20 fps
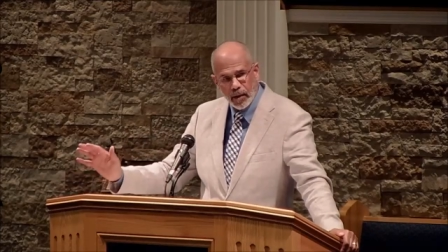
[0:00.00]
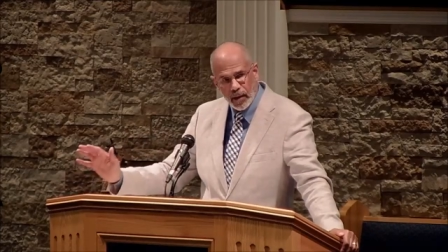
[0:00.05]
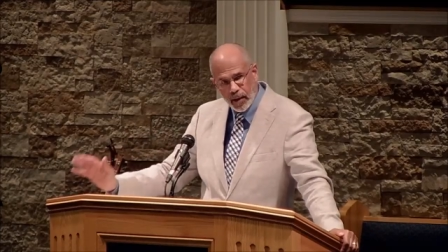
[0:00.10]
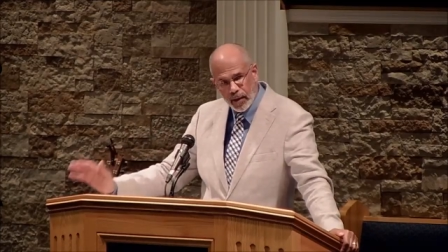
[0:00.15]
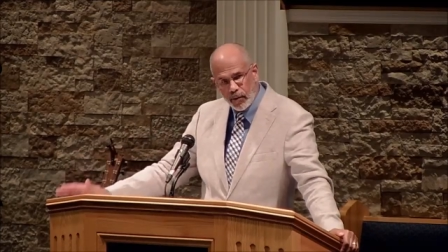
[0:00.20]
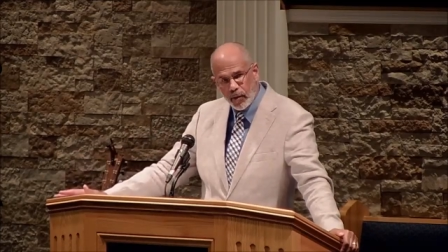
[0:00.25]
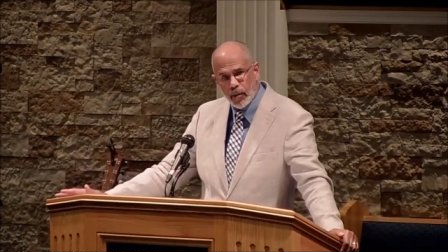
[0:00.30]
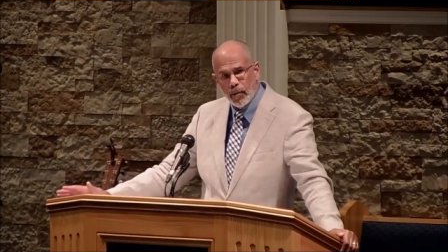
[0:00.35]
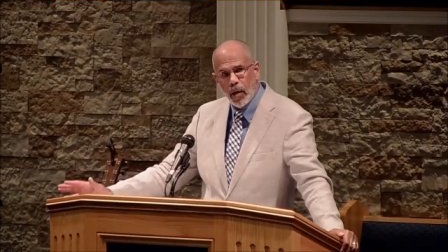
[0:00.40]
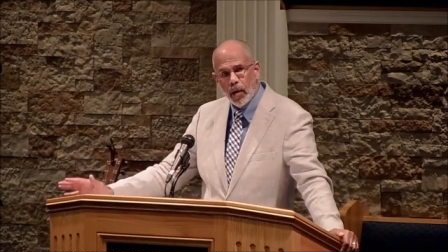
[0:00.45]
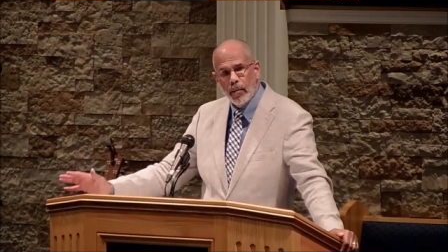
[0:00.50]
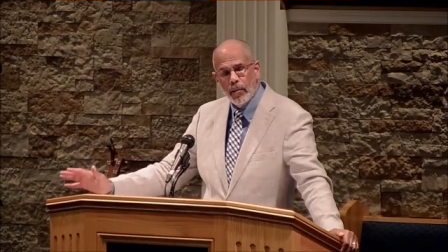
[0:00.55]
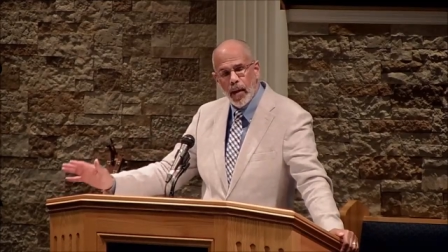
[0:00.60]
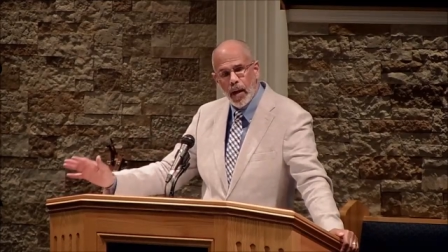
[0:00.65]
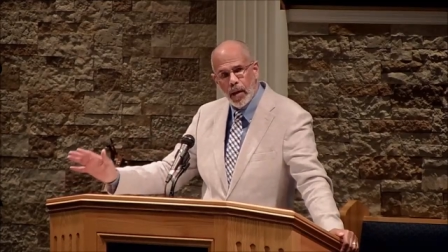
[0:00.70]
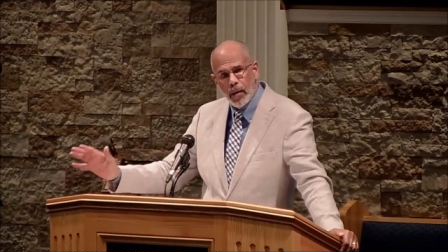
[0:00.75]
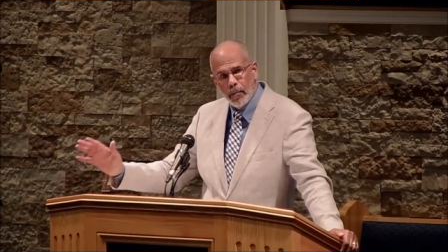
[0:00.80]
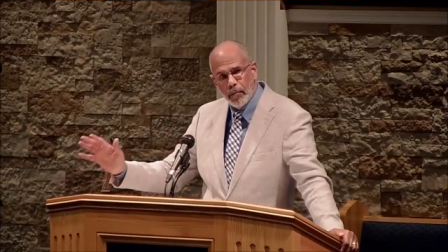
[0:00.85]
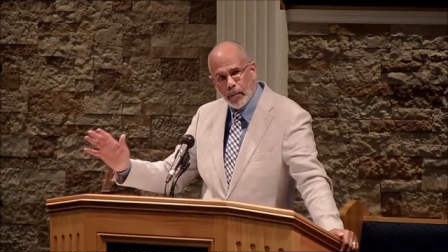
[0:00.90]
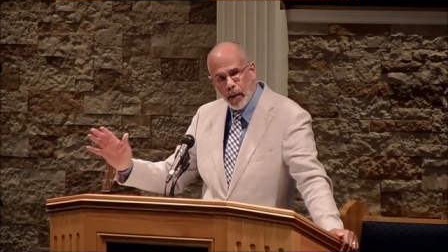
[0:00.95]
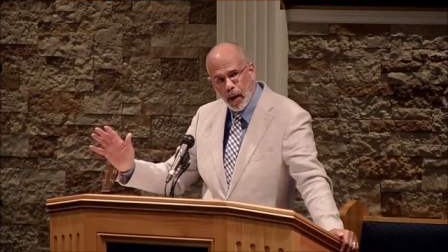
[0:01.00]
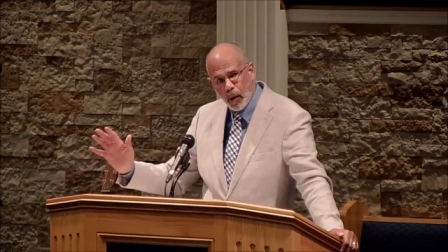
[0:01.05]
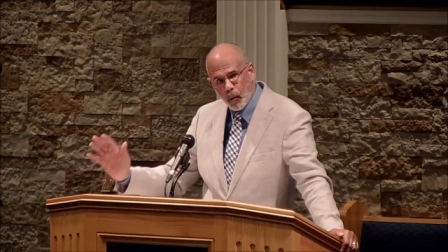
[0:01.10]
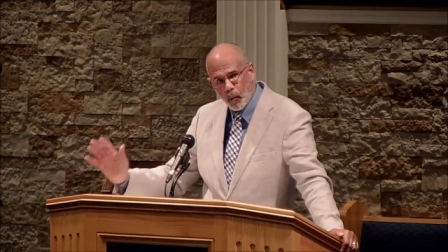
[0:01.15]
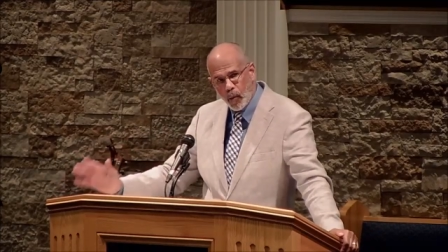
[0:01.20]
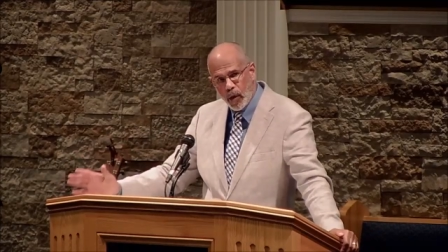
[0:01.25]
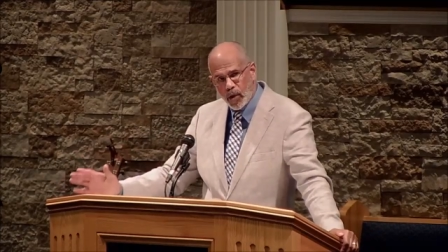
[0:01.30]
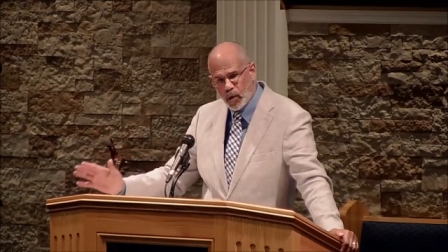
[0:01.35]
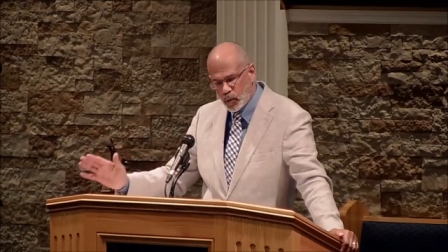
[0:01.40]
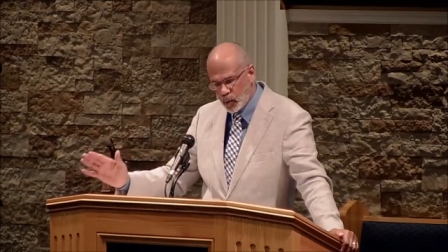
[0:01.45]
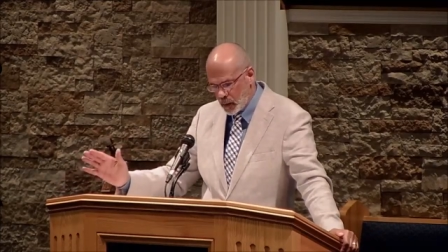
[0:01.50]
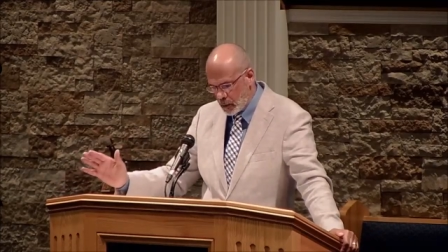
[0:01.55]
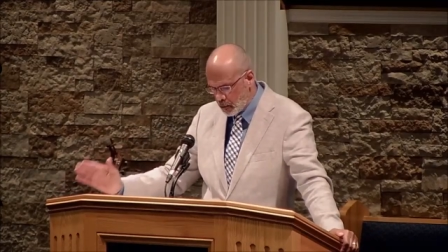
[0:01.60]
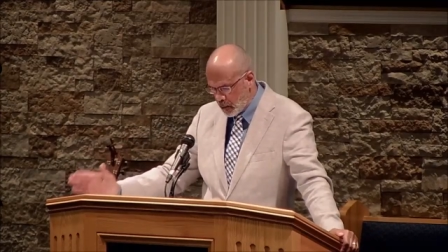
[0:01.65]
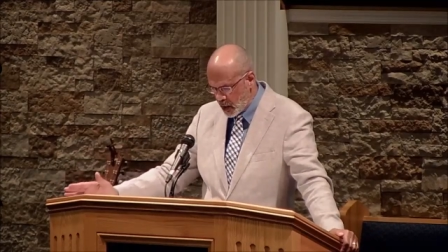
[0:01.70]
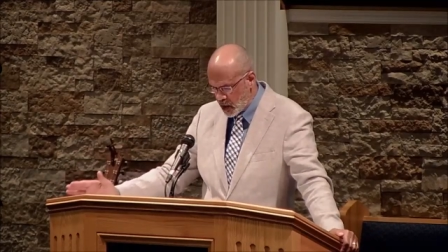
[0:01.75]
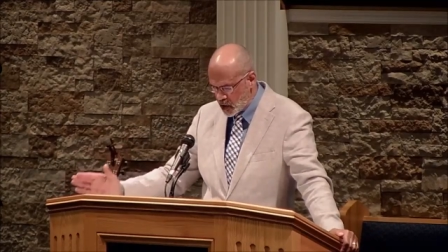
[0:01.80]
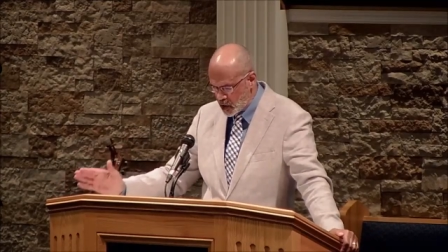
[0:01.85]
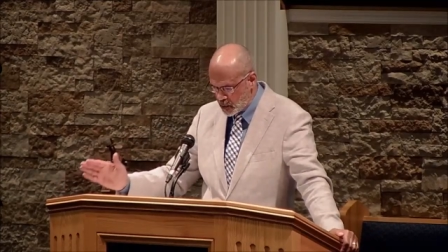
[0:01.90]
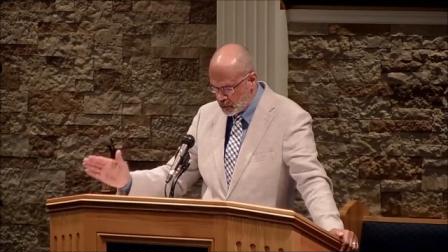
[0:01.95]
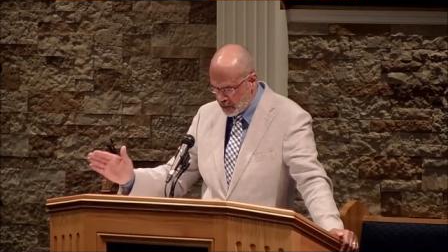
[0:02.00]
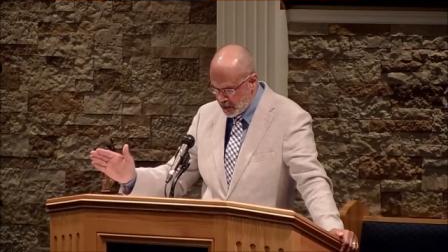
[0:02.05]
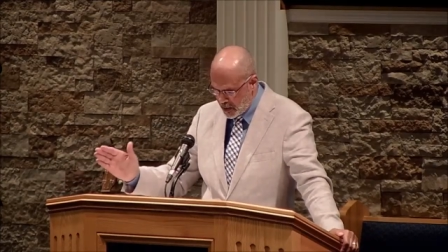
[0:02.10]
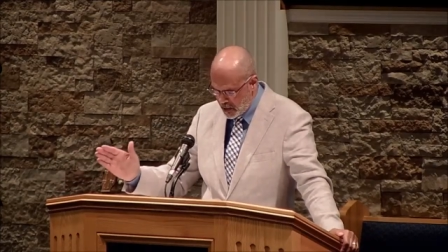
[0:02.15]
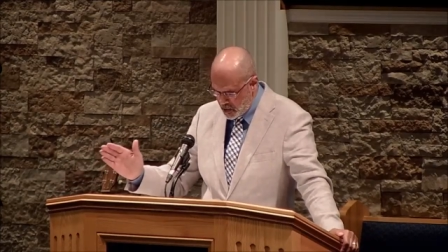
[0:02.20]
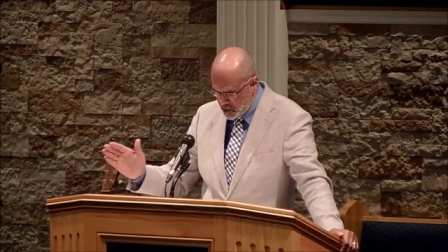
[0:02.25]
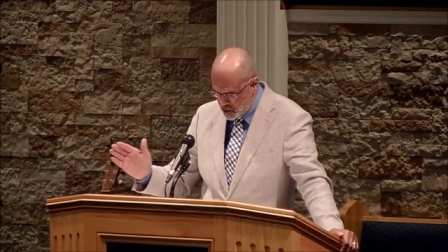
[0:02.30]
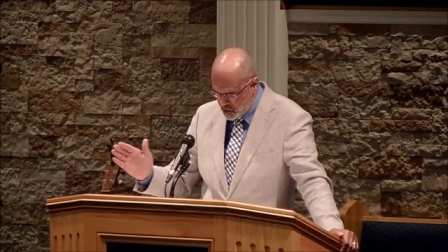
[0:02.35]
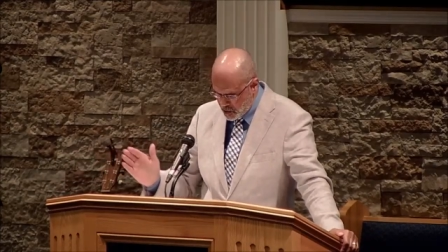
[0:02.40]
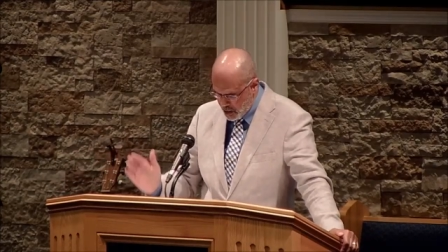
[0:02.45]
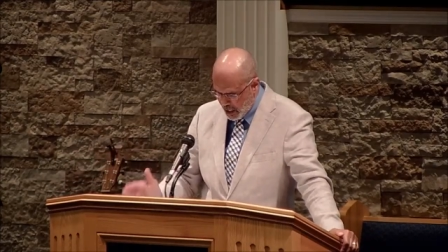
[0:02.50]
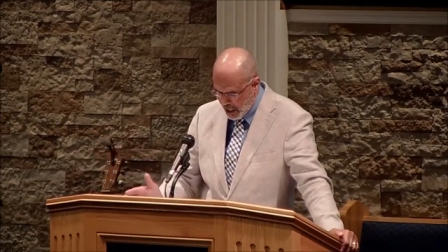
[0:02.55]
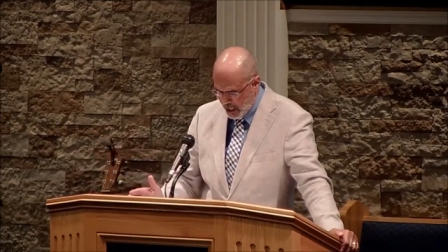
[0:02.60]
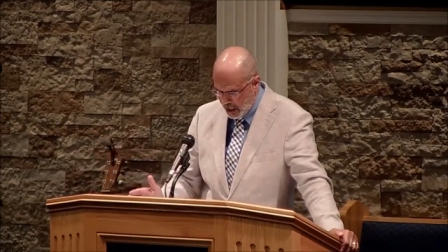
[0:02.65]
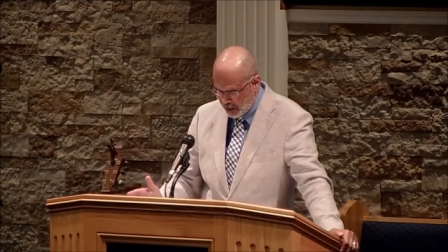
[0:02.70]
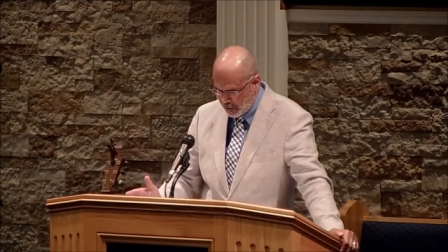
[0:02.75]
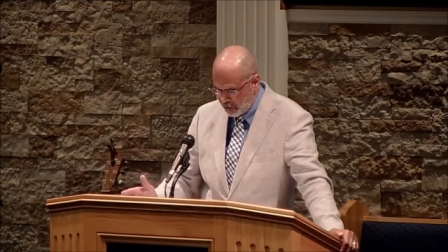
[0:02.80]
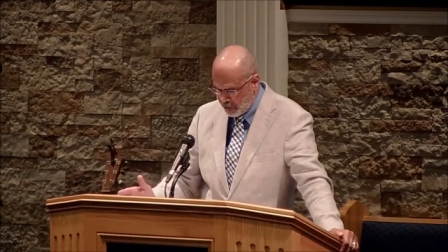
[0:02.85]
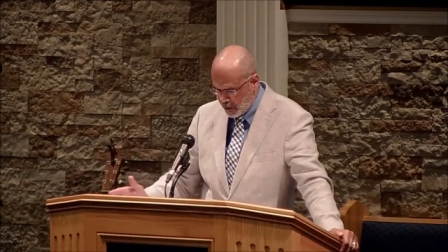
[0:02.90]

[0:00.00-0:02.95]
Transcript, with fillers: given among men by which we must be saved.